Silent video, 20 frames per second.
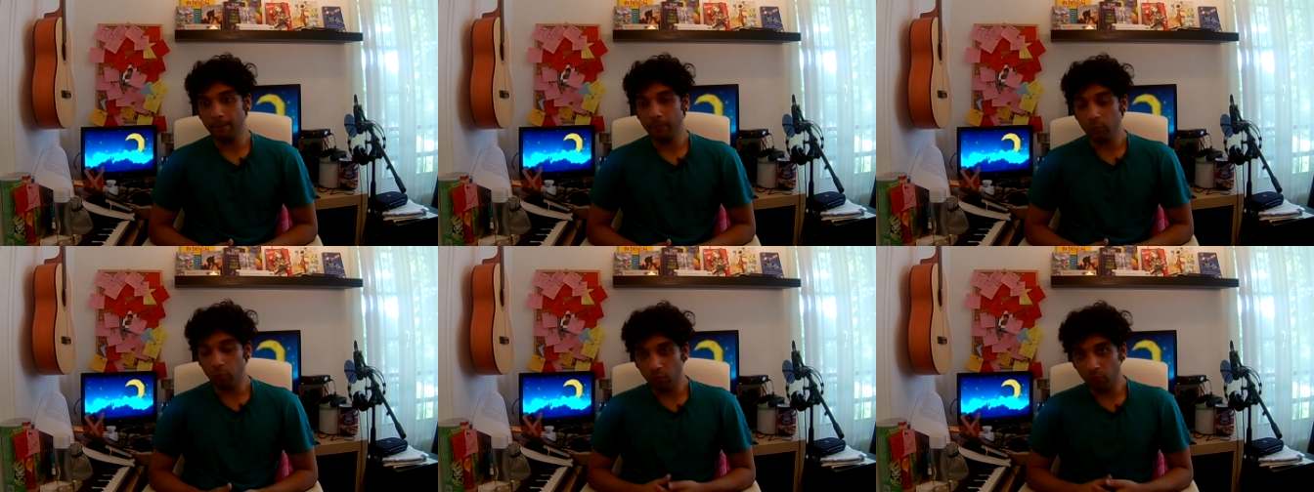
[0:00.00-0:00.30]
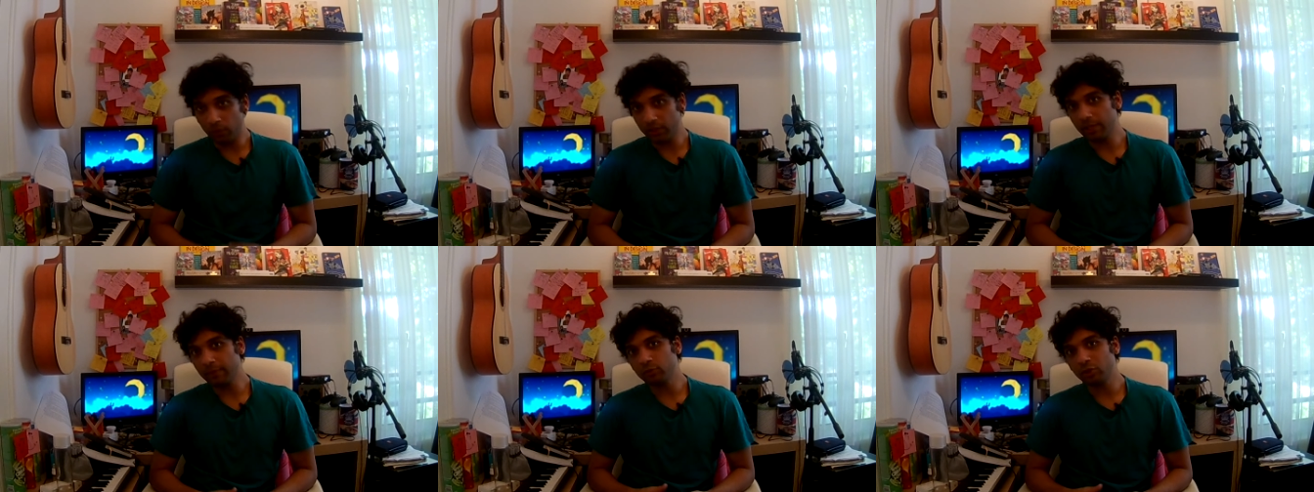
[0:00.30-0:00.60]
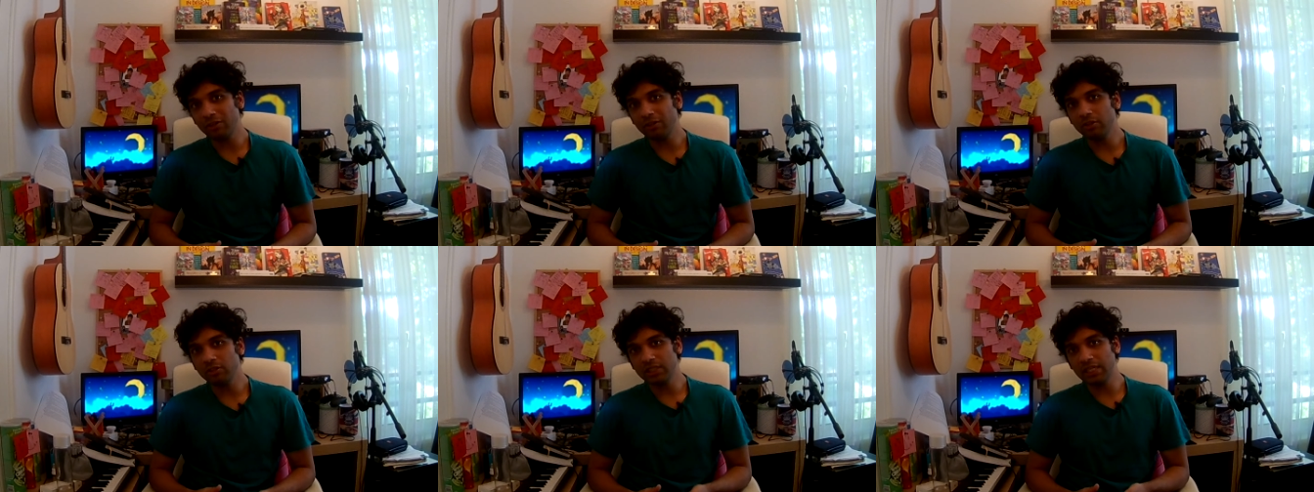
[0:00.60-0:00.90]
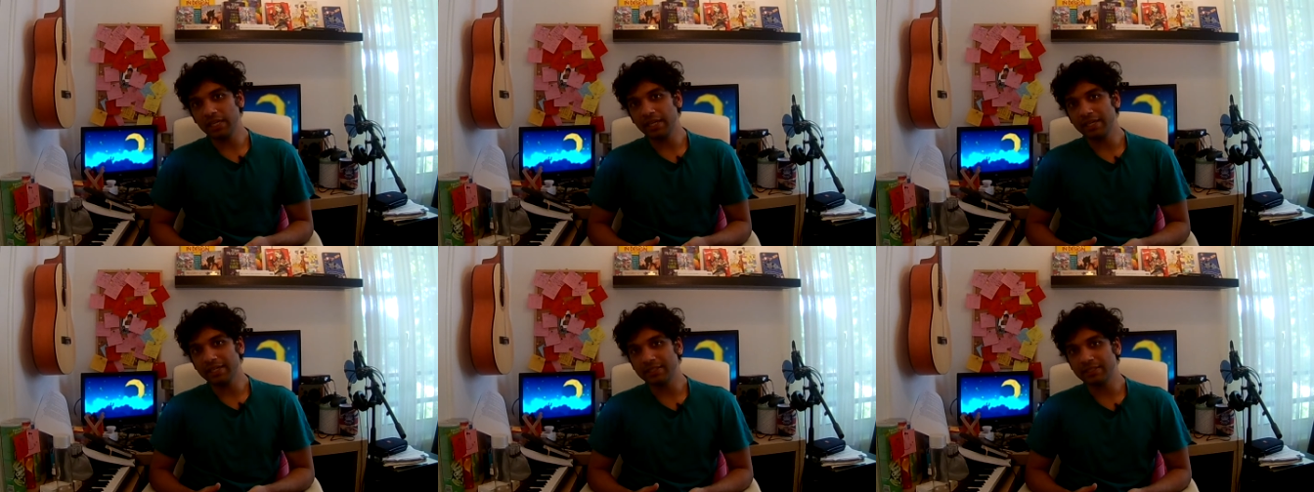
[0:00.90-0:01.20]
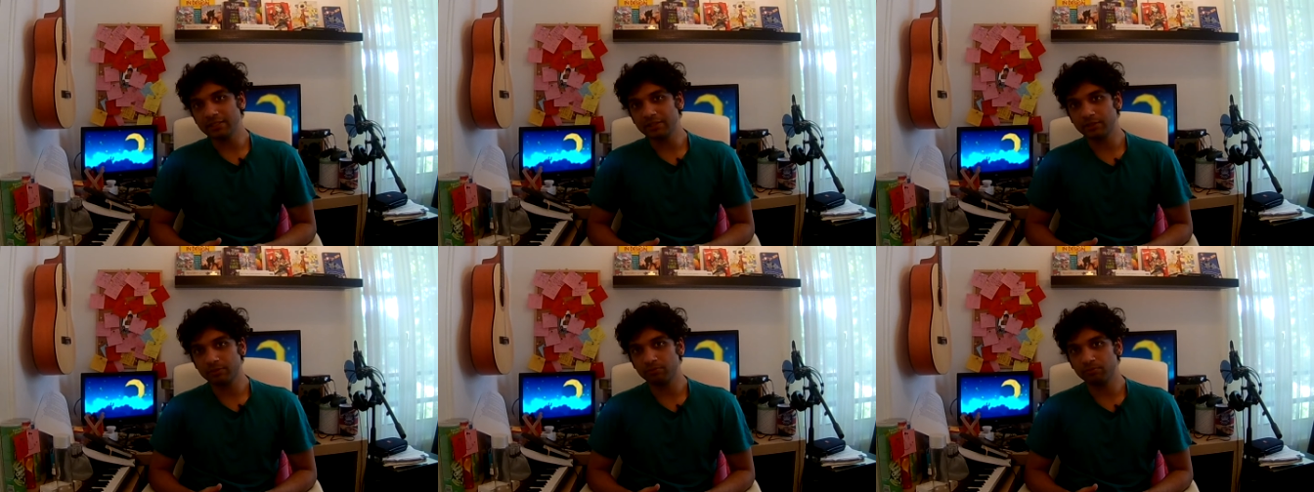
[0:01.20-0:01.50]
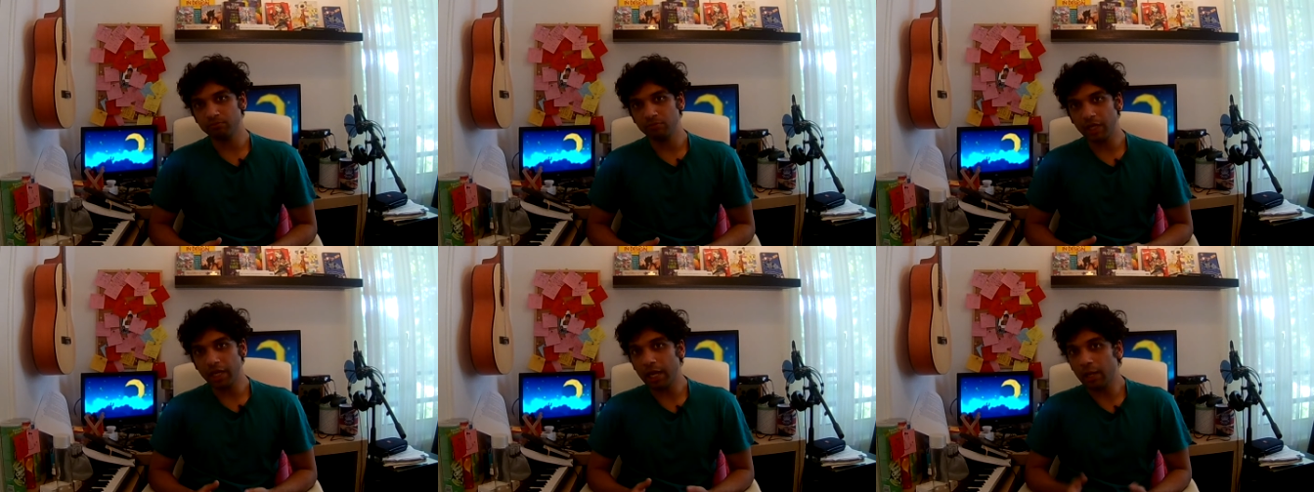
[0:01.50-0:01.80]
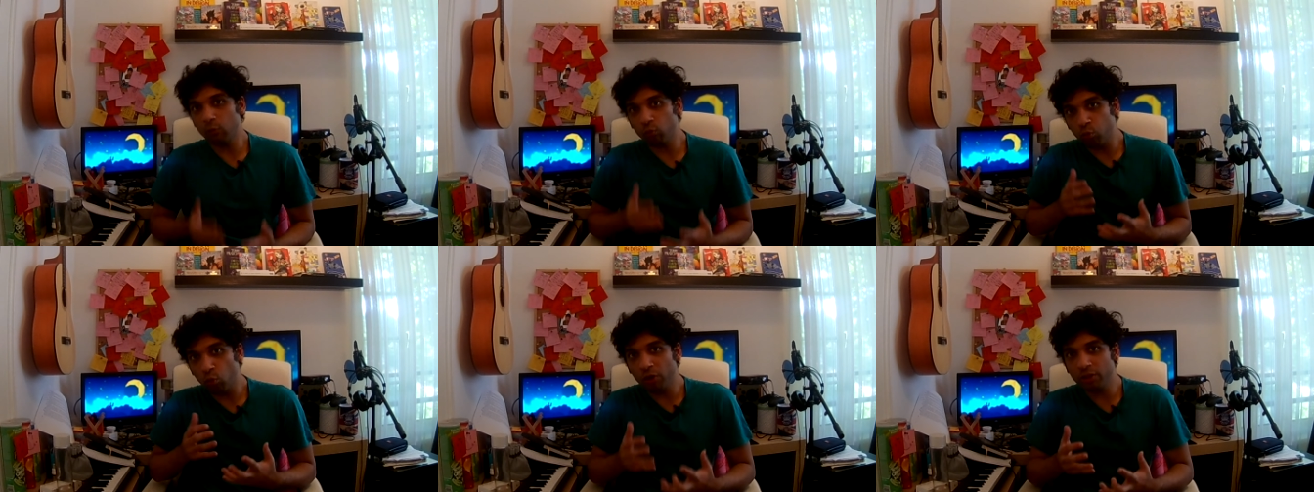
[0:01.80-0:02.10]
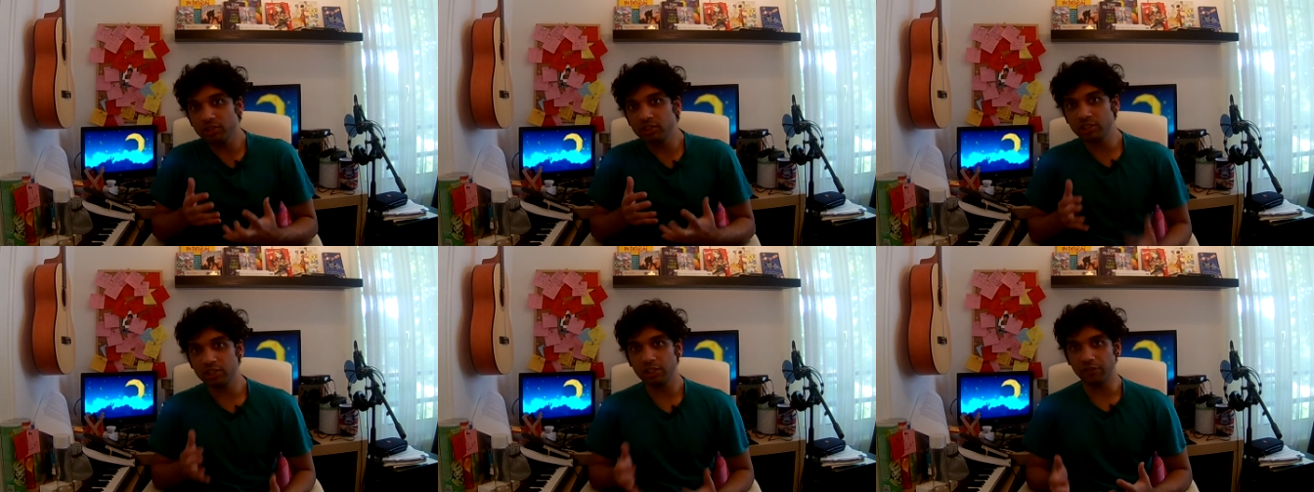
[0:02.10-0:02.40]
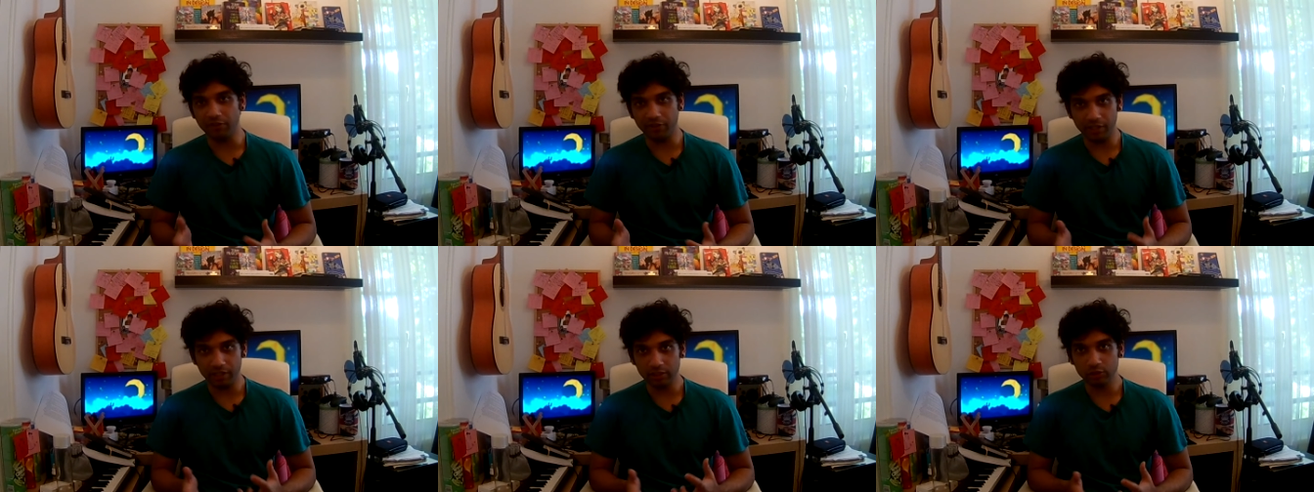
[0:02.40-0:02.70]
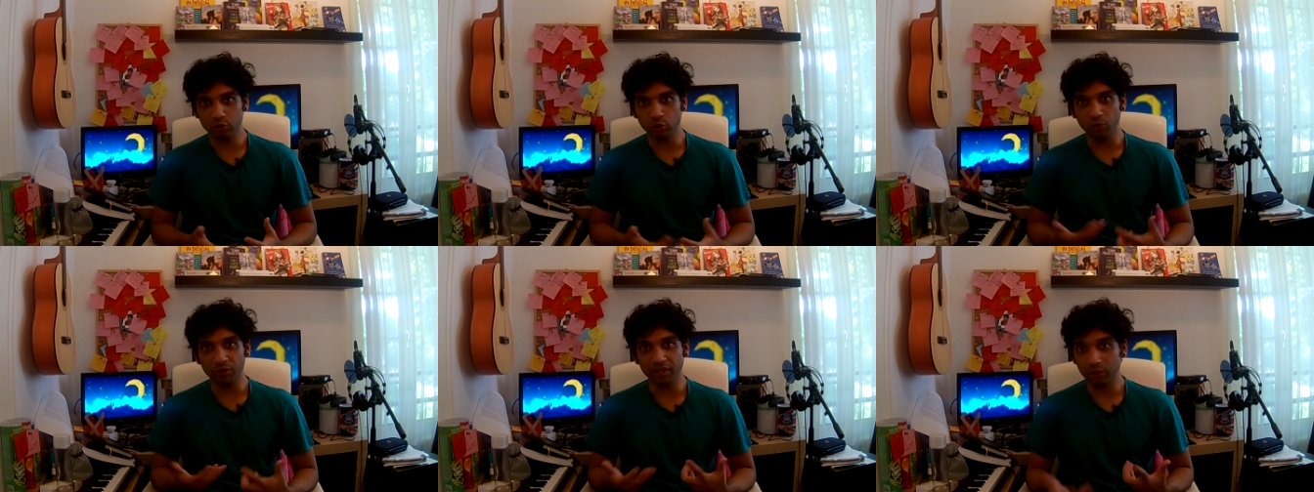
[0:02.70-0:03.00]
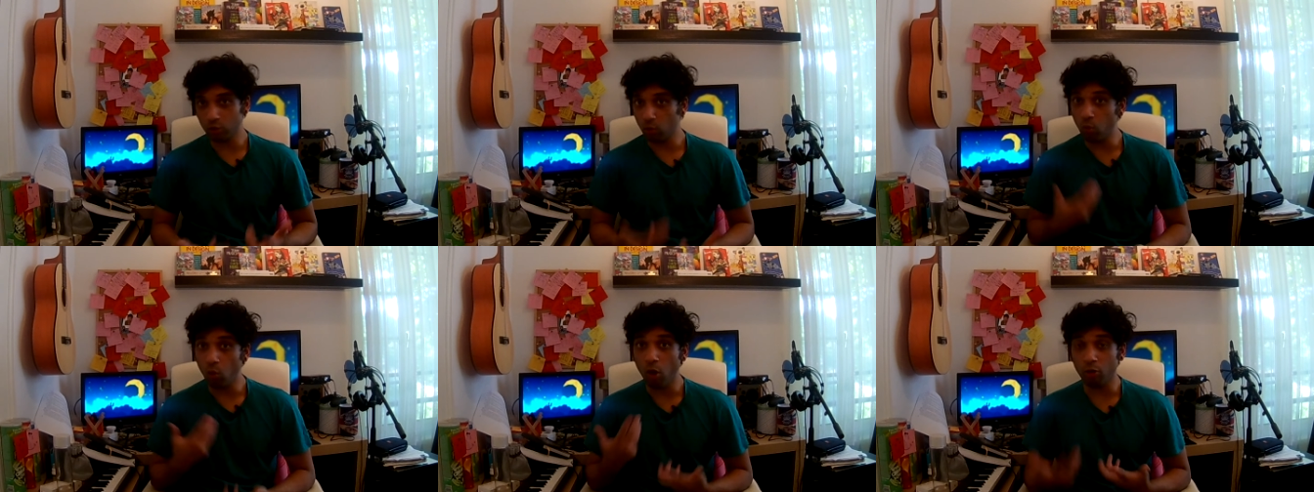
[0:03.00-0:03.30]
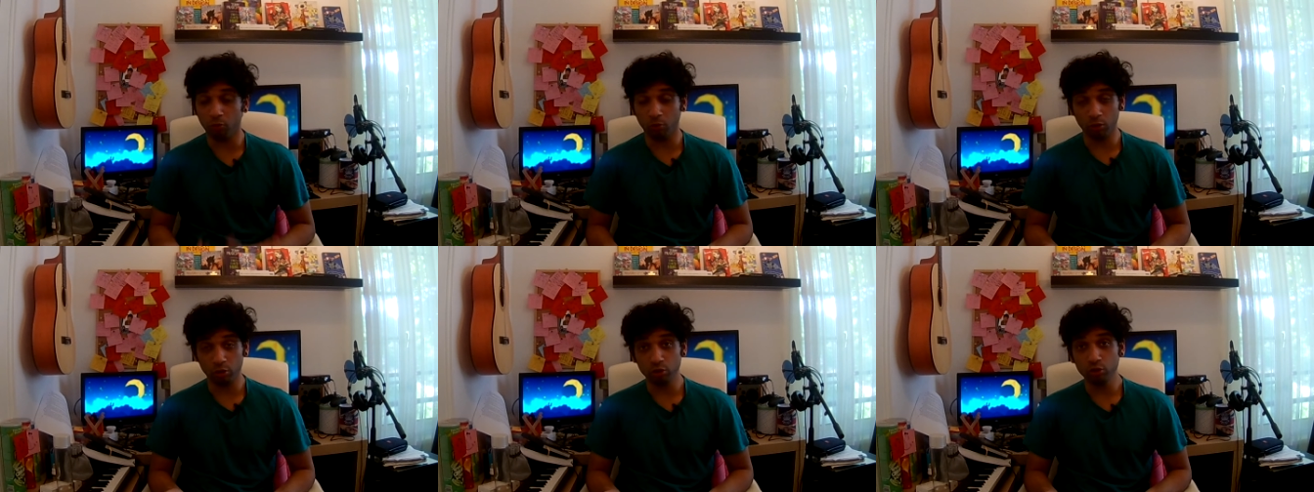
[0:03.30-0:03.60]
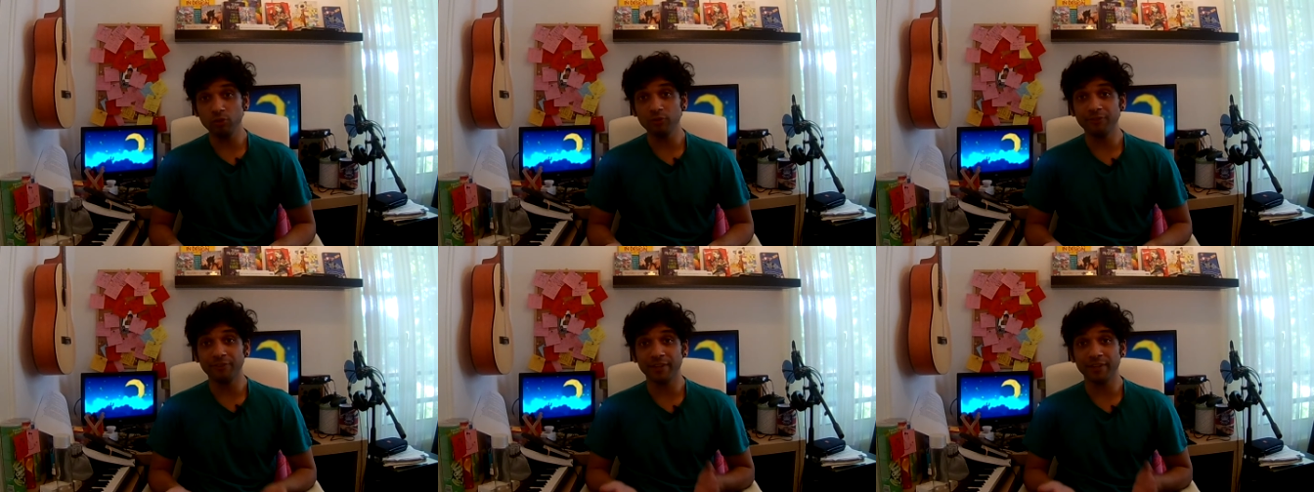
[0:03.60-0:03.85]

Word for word: What I'm trying to say is, it was serious during the World War II,